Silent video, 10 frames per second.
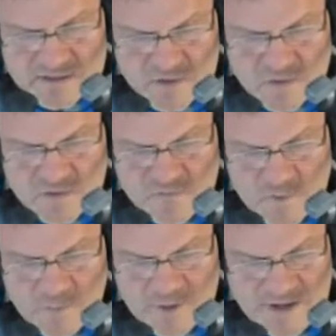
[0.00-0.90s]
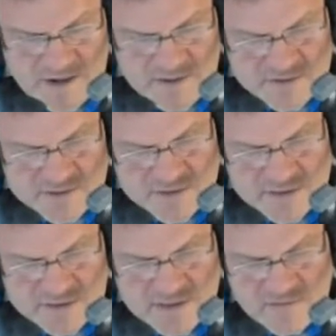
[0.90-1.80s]
2 to 4 players
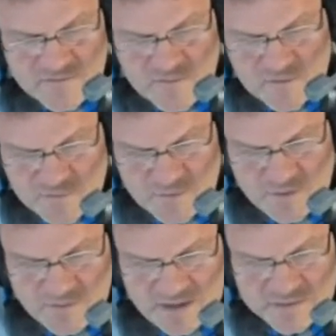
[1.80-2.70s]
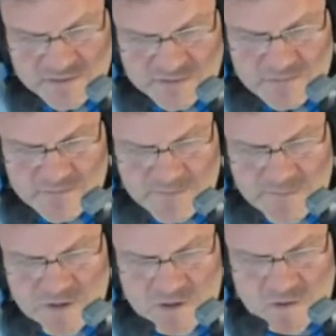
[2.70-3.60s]
in the first 3 rounds,
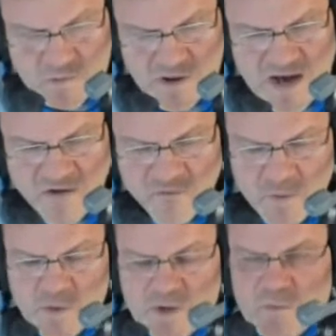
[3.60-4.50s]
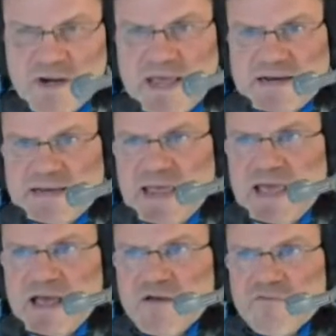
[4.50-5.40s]
well, everyone would like to
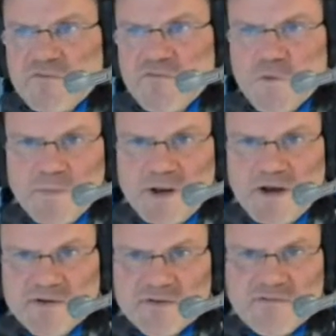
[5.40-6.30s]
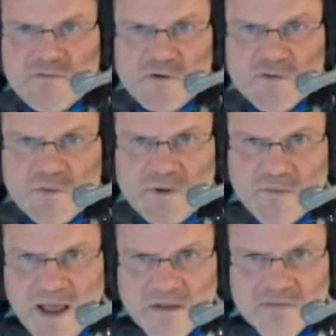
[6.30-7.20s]
have 4 players in the first 3
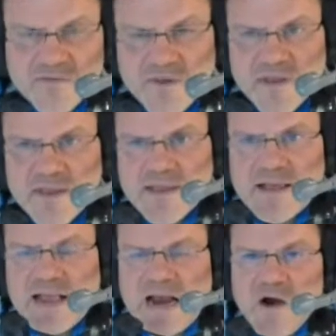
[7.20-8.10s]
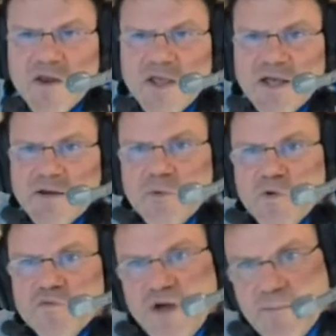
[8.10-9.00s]
rounds. How are you going to
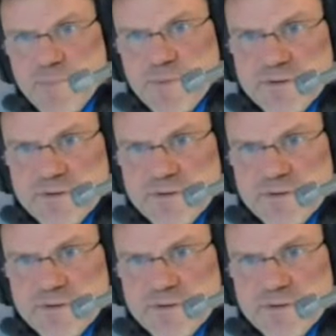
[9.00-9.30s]
move up